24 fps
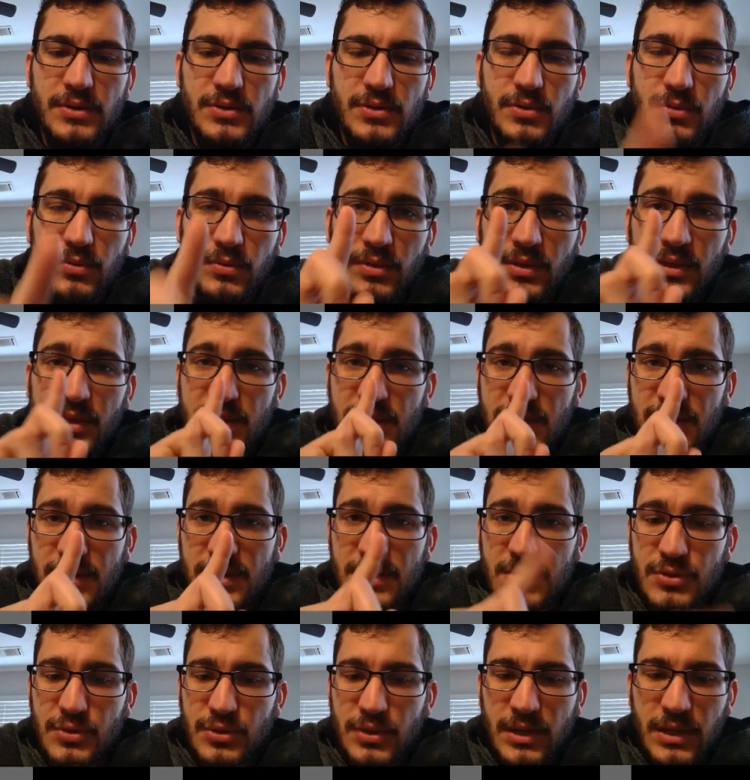So this
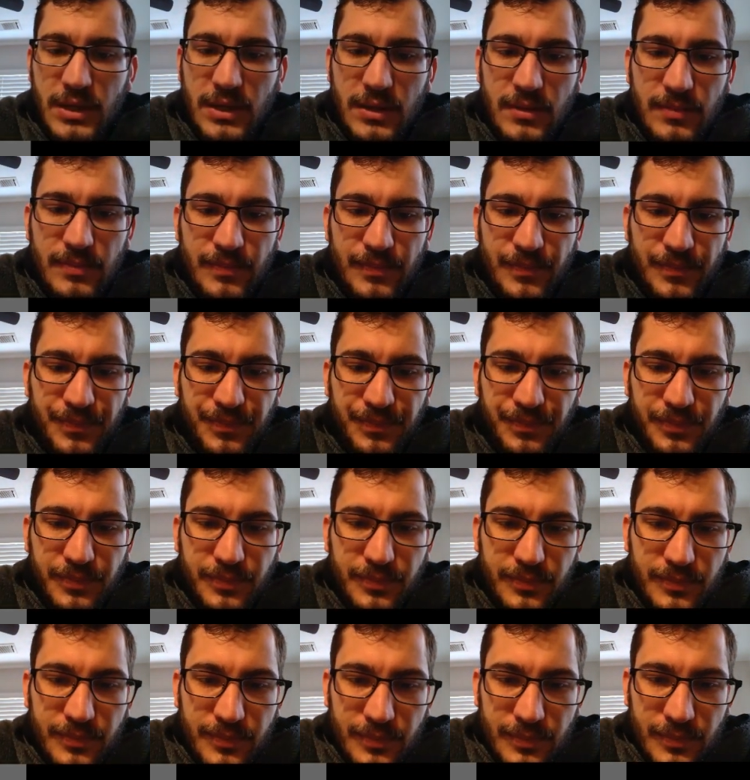is tricky.
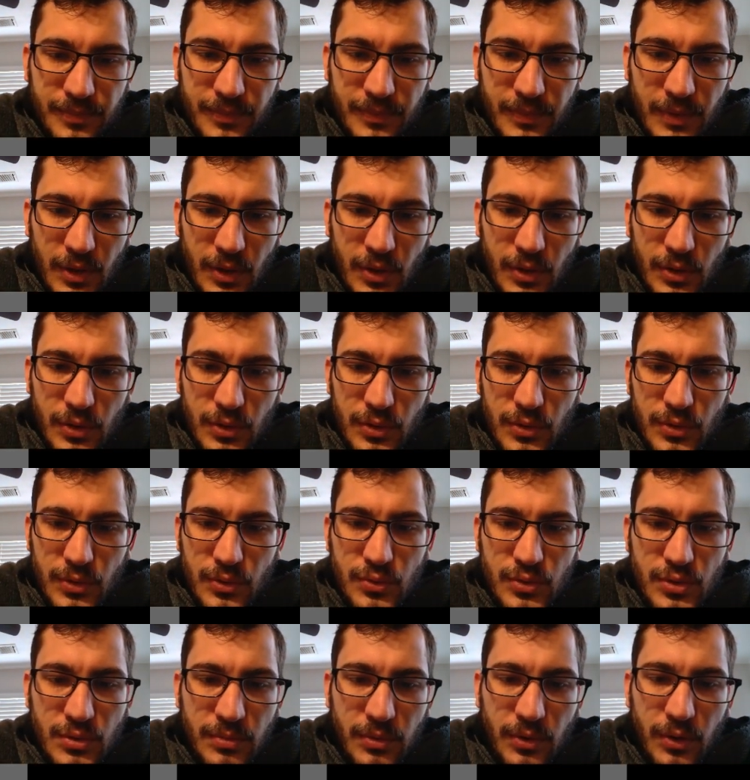
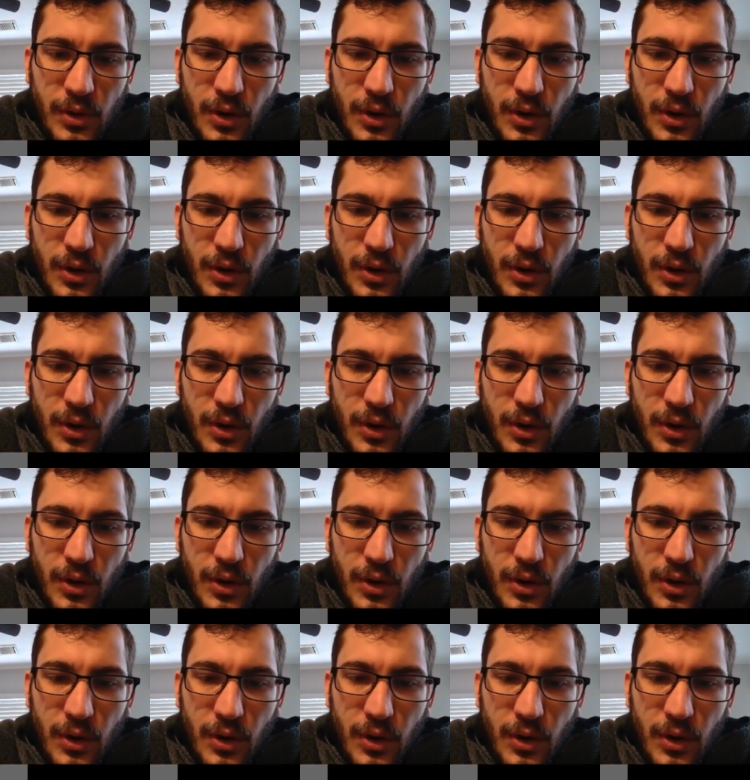Usable